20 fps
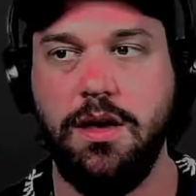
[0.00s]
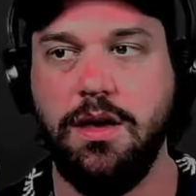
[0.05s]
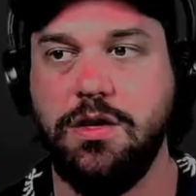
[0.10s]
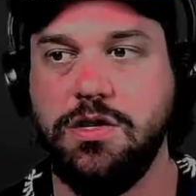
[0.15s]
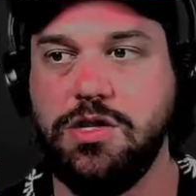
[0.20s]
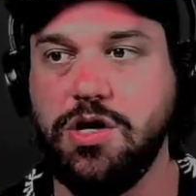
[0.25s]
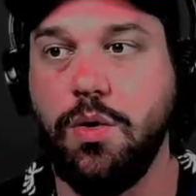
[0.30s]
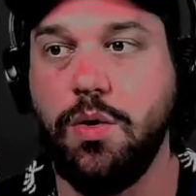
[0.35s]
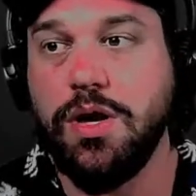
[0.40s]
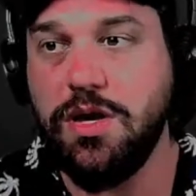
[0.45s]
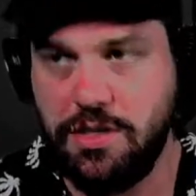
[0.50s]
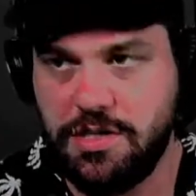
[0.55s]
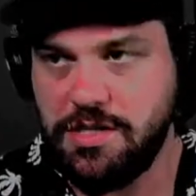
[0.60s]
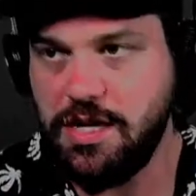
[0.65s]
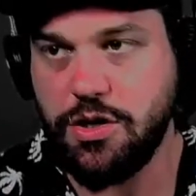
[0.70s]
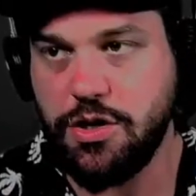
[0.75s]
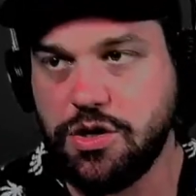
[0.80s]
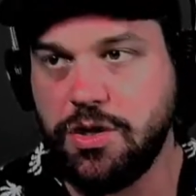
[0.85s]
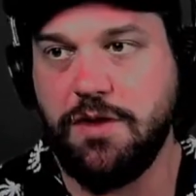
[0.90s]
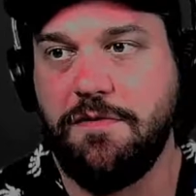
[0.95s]
So he
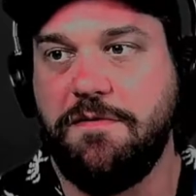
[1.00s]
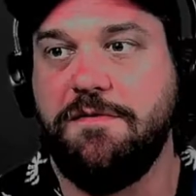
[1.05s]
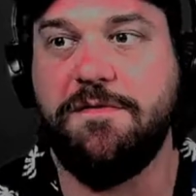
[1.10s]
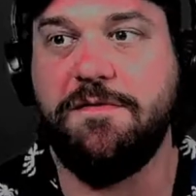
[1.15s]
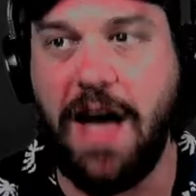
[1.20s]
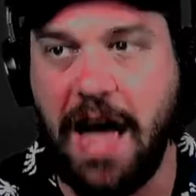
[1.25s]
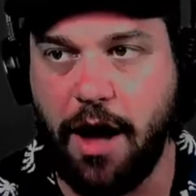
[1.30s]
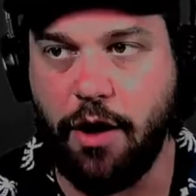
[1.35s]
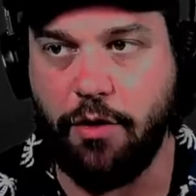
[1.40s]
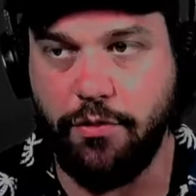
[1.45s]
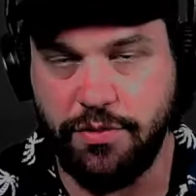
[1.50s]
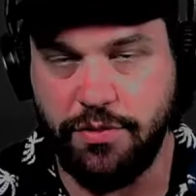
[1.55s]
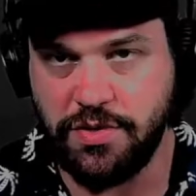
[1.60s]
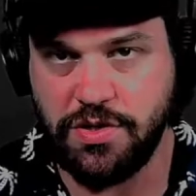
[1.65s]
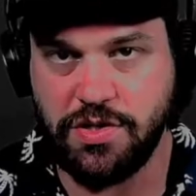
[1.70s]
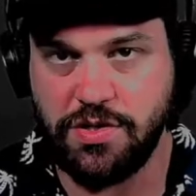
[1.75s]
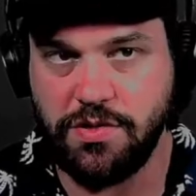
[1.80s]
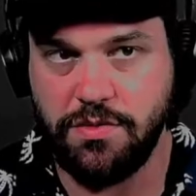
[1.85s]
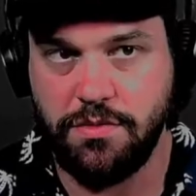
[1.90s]
essentially founds